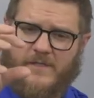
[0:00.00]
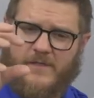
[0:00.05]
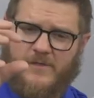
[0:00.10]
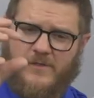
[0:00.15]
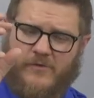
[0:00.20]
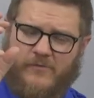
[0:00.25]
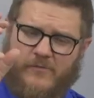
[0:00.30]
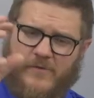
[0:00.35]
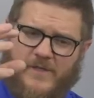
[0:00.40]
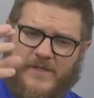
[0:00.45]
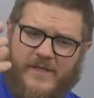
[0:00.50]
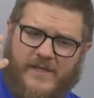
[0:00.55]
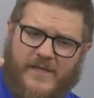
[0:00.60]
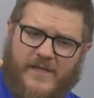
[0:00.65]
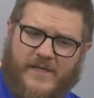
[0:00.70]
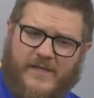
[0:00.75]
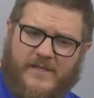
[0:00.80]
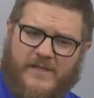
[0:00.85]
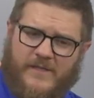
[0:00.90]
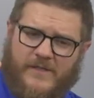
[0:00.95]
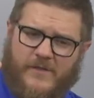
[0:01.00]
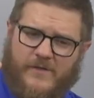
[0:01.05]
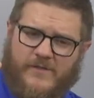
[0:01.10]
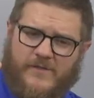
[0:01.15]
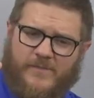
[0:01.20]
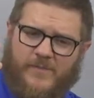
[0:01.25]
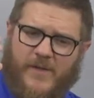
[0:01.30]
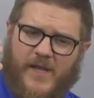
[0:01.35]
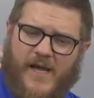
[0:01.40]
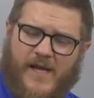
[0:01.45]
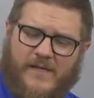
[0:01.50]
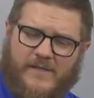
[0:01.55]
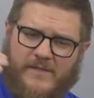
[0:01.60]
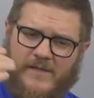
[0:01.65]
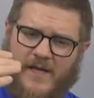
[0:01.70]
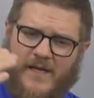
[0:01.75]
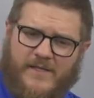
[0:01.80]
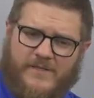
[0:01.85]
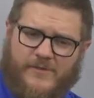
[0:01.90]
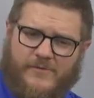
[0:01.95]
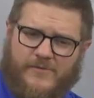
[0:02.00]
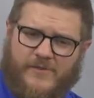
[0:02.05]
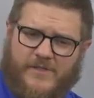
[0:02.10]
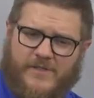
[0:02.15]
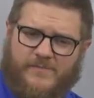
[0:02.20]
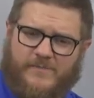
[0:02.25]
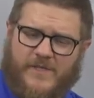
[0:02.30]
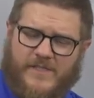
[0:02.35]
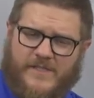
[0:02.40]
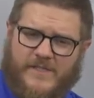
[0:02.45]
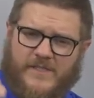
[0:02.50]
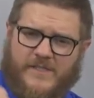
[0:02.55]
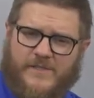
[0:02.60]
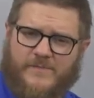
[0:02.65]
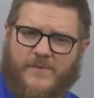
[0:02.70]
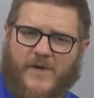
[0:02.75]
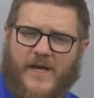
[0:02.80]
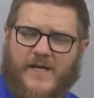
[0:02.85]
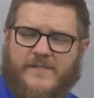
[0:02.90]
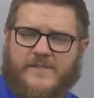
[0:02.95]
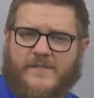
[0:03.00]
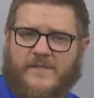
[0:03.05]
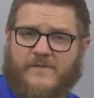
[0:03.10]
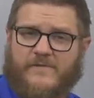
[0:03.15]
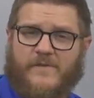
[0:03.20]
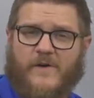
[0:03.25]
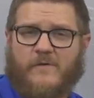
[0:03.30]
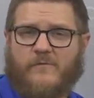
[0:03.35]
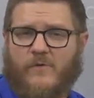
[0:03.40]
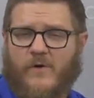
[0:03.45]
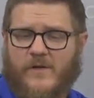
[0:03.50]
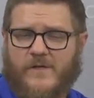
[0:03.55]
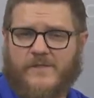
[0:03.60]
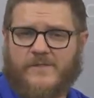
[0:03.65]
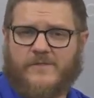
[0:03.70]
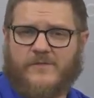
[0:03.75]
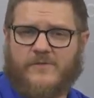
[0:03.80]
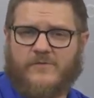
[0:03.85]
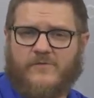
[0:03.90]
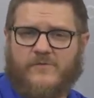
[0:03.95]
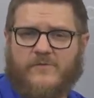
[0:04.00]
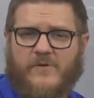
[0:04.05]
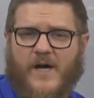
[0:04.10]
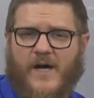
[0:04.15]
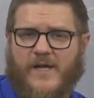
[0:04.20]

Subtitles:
you would think that those black dots are just missing spots, and if I wanted to,